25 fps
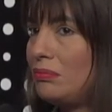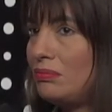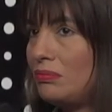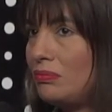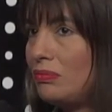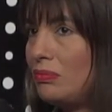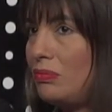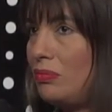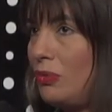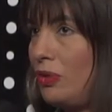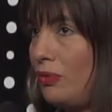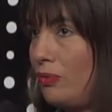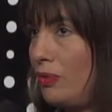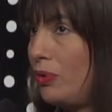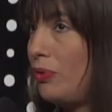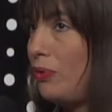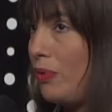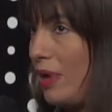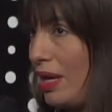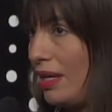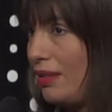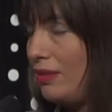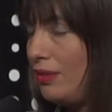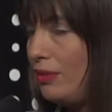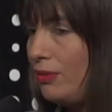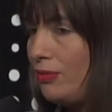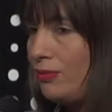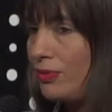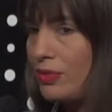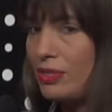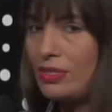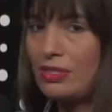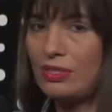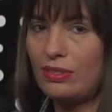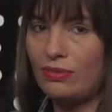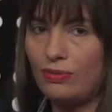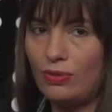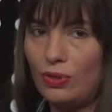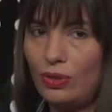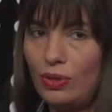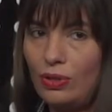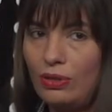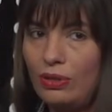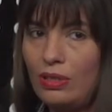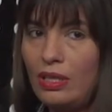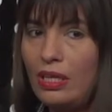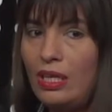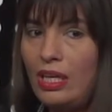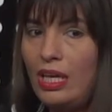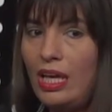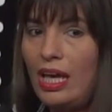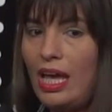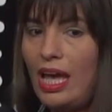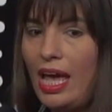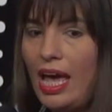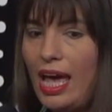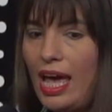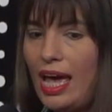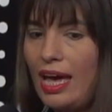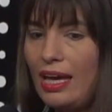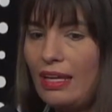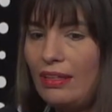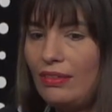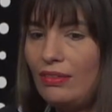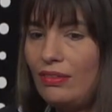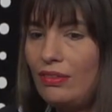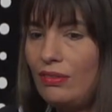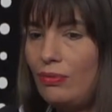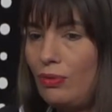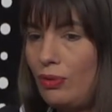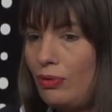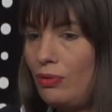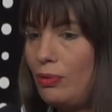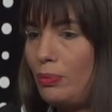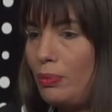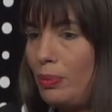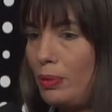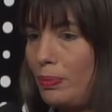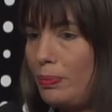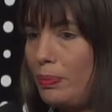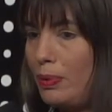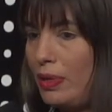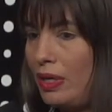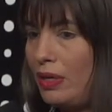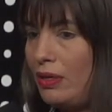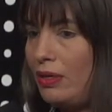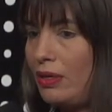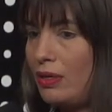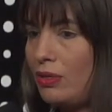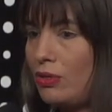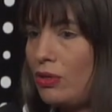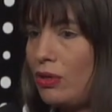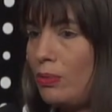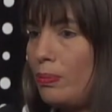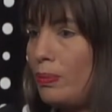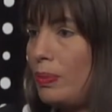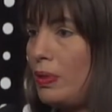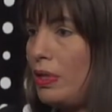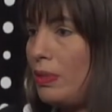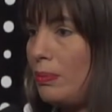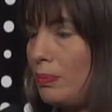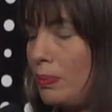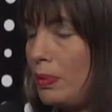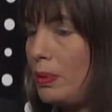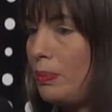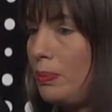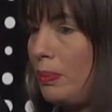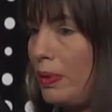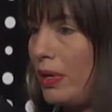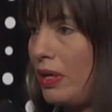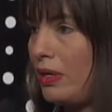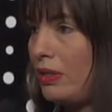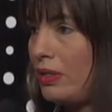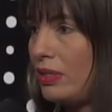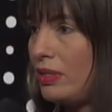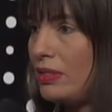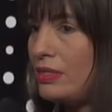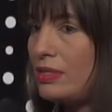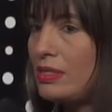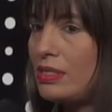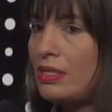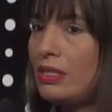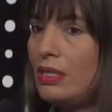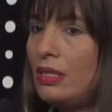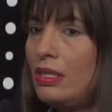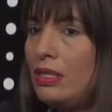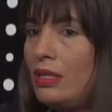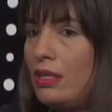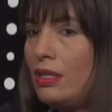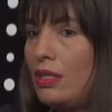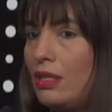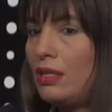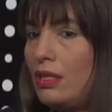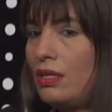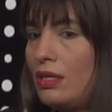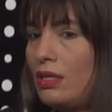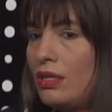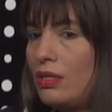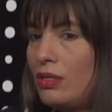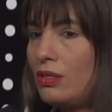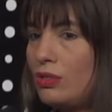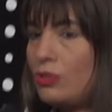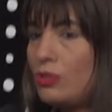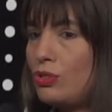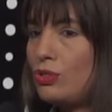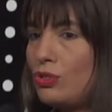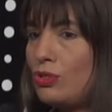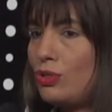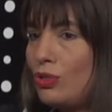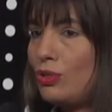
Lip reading: we were ready, first of all, and we were prepared. Our company prepared us. First